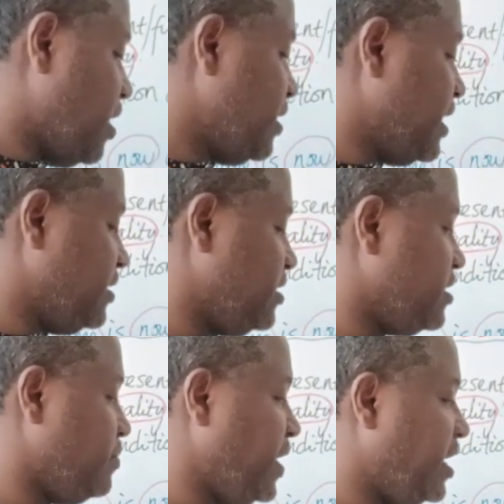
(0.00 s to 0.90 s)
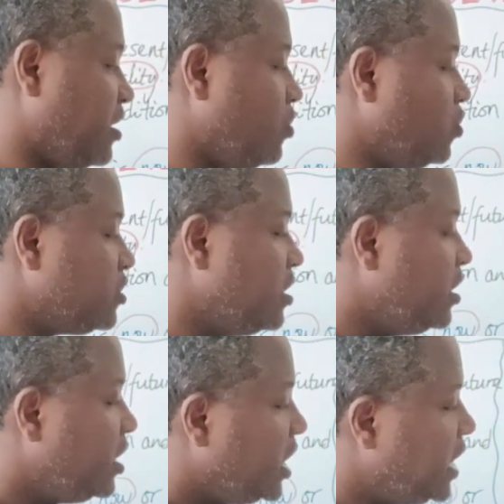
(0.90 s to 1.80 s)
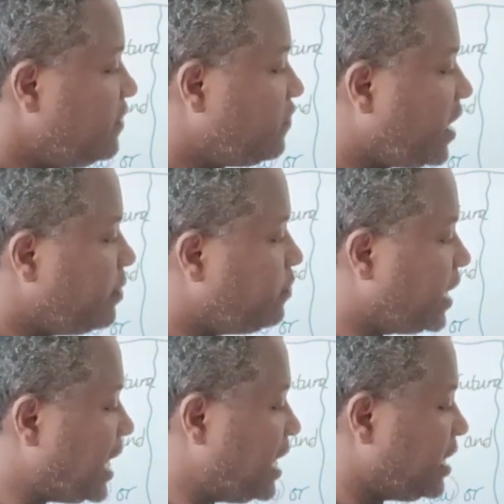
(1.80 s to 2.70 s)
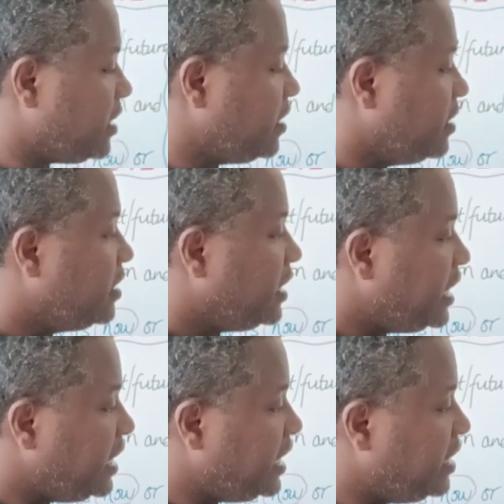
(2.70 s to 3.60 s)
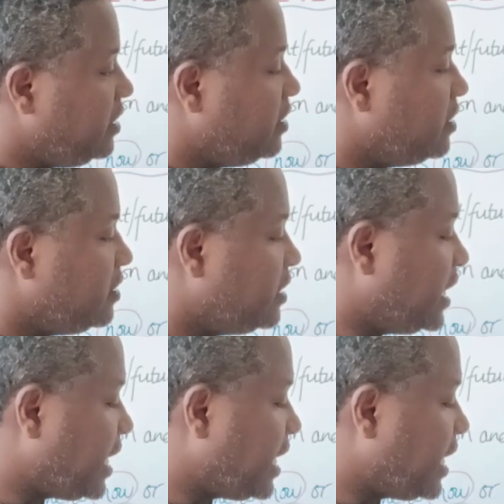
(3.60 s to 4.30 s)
that is the main clause, if I belong in the